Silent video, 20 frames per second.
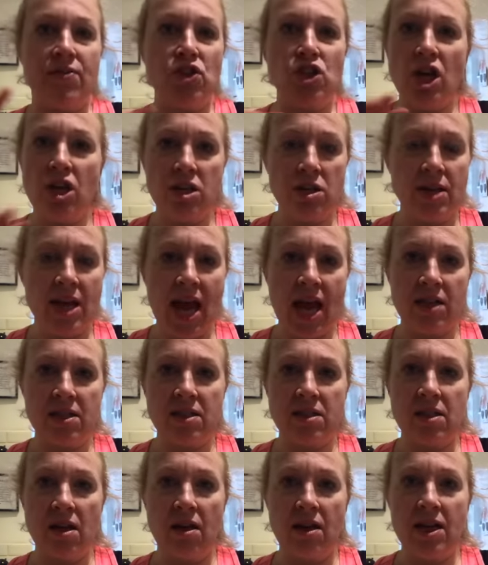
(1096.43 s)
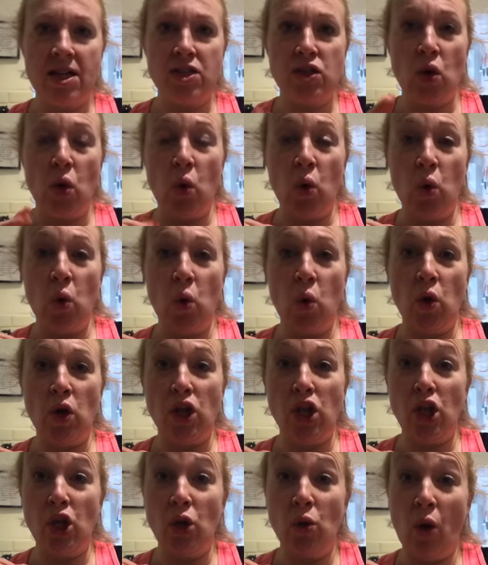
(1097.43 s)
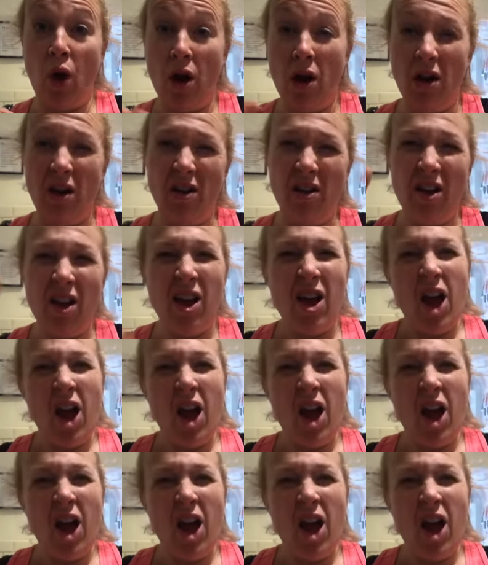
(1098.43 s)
If you don't do any exercise or you are